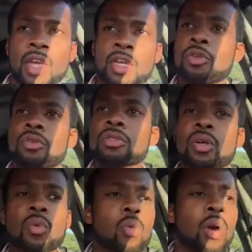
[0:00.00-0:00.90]
You don't
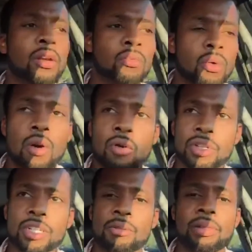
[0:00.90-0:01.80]
know what role
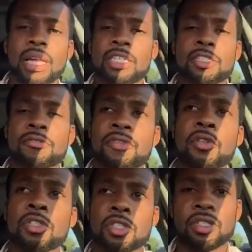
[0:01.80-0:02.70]
they're going to play in your
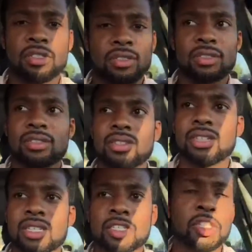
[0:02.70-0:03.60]
future,
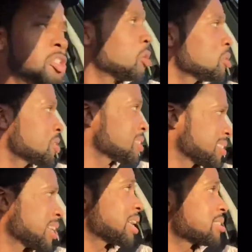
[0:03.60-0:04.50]
to your
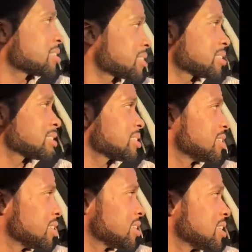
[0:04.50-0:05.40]
success.
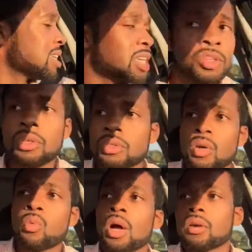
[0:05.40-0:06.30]
You don't
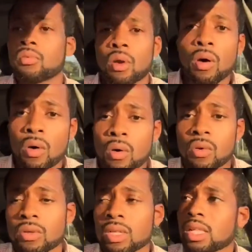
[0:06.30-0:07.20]
know what
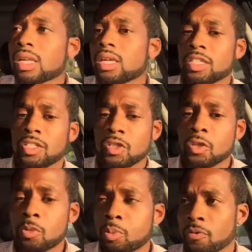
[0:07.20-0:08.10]
role
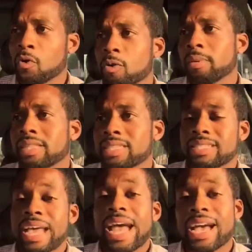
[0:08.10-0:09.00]
you performing this
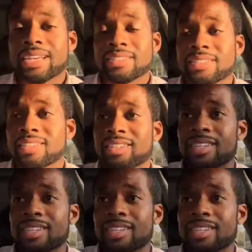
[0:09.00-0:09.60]
task